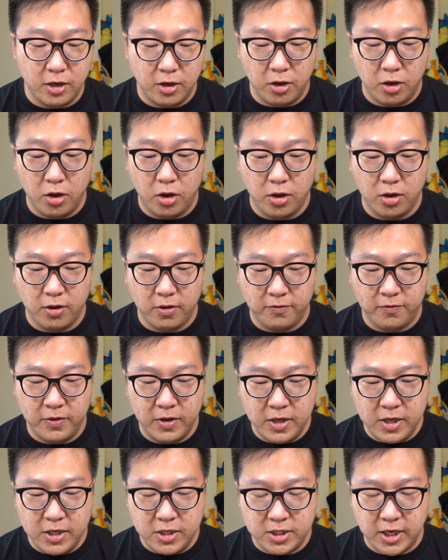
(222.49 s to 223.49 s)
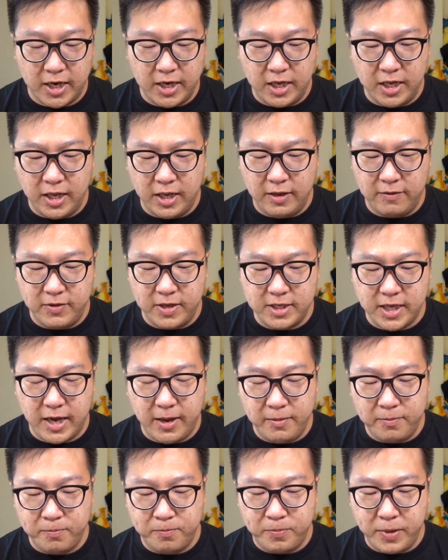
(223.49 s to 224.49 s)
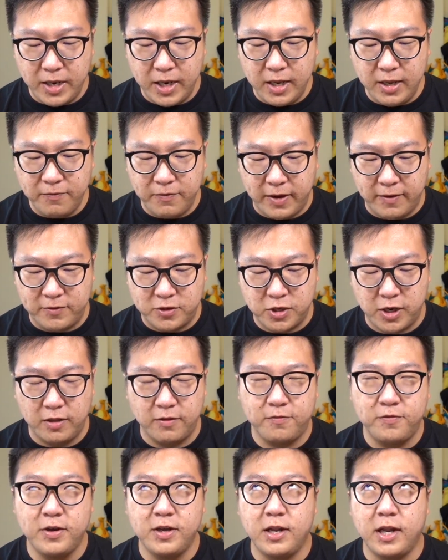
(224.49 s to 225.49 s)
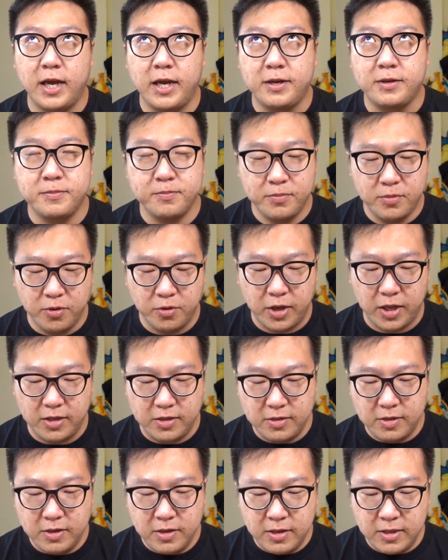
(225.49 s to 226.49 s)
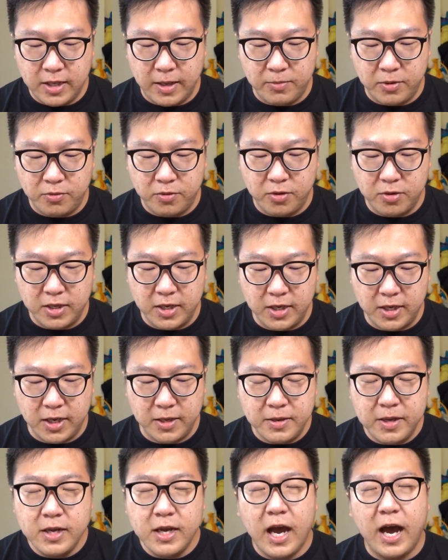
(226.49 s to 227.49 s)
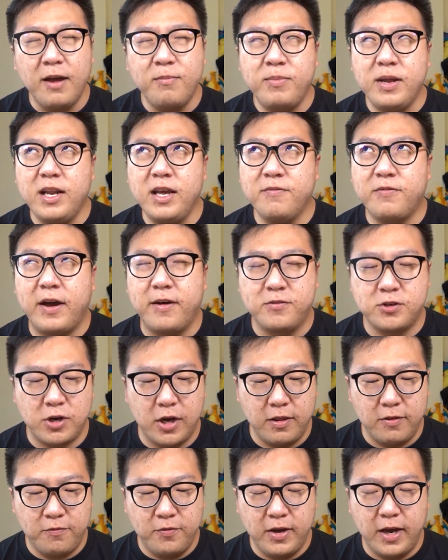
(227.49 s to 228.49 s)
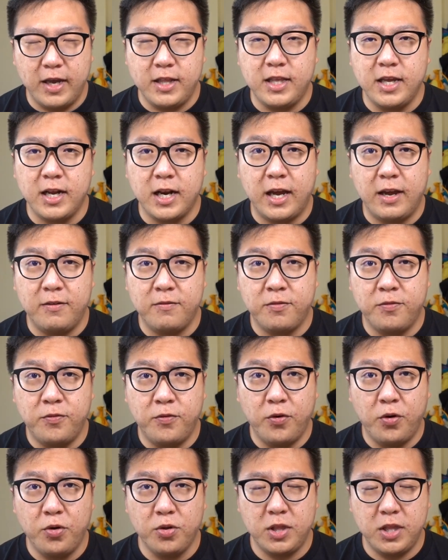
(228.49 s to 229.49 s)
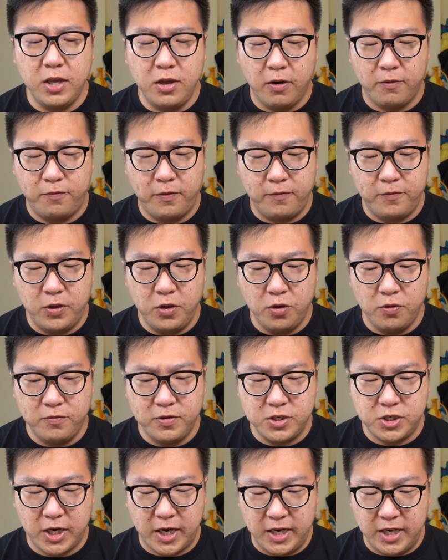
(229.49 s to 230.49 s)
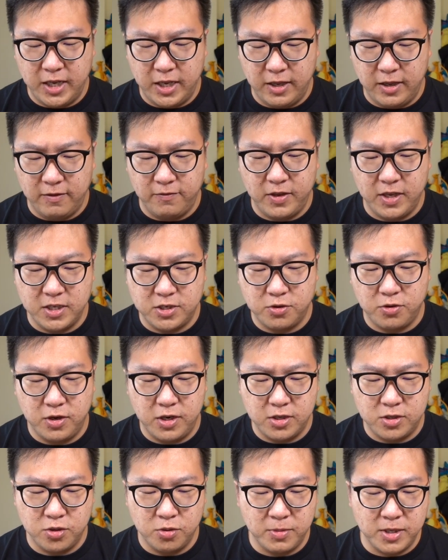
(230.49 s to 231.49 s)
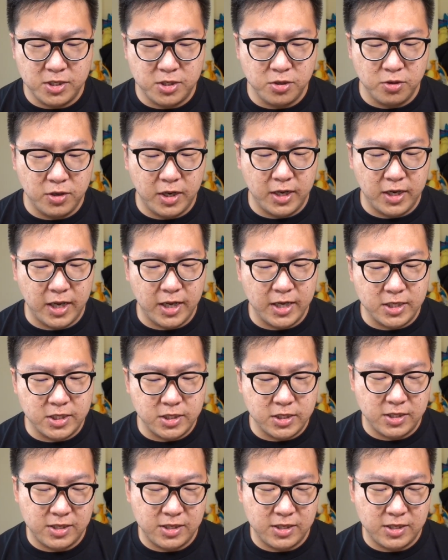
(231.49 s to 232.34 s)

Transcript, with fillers: lot of shiny Eevees. I believe I've transferred like, okay, that the wrong thing again. I believe I've transferred, I think, like 40 or 50 over shiny Eevees already, so much so that they are